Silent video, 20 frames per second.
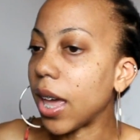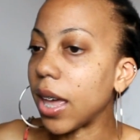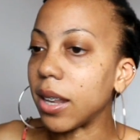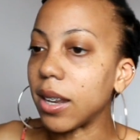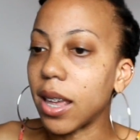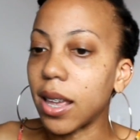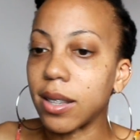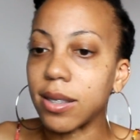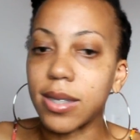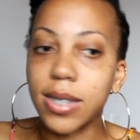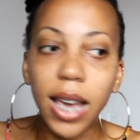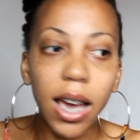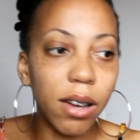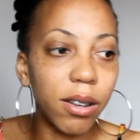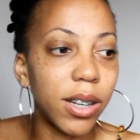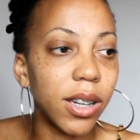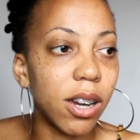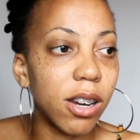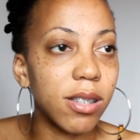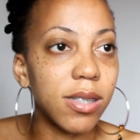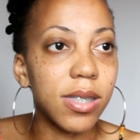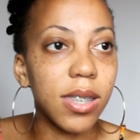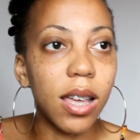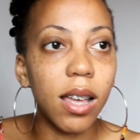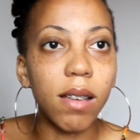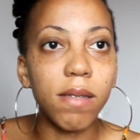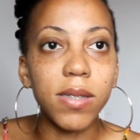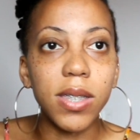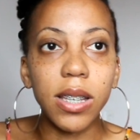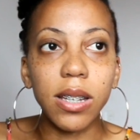and, and doubting
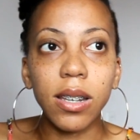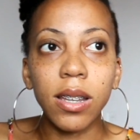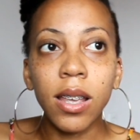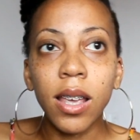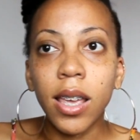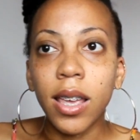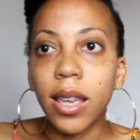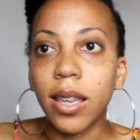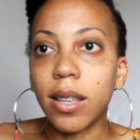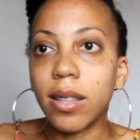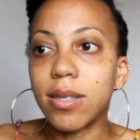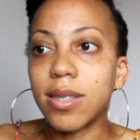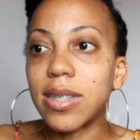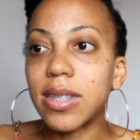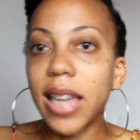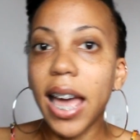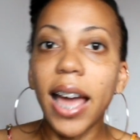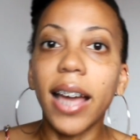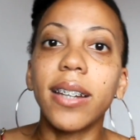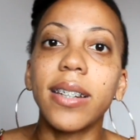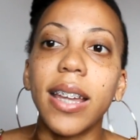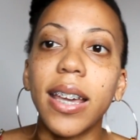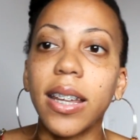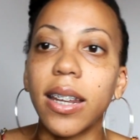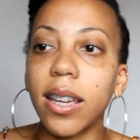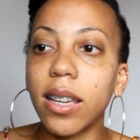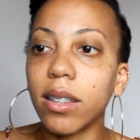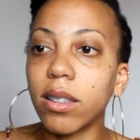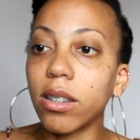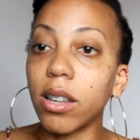ourselves and,
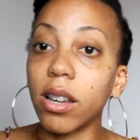stagnated.